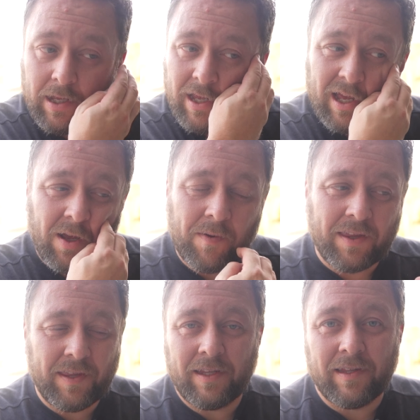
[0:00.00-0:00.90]
I
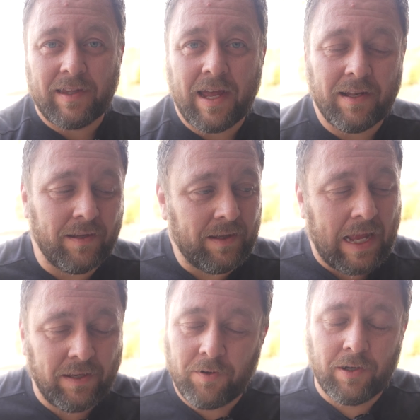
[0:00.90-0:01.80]
think
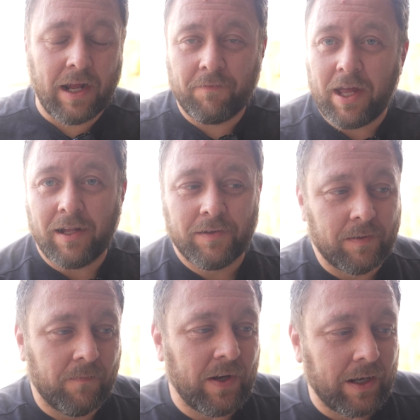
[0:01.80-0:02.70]
that unit I've gotten
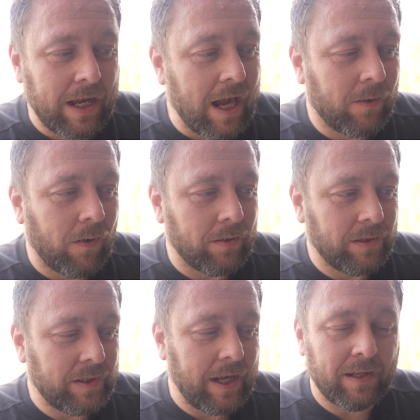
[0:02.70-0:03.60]
some very high quality
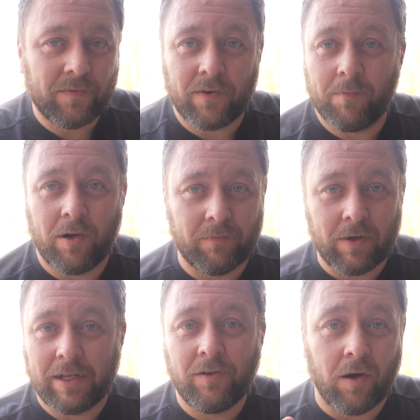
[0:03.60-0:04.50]
scans from on
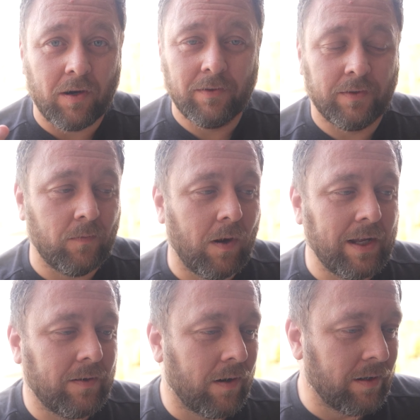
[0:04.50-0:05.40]
red cars and
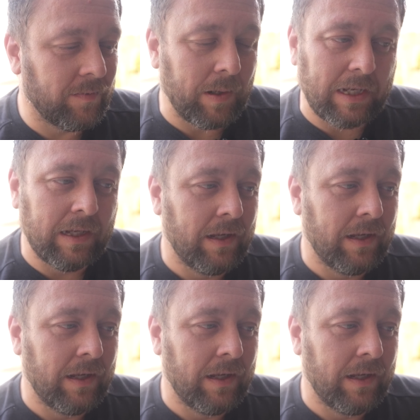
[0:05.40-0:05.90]
white cars, but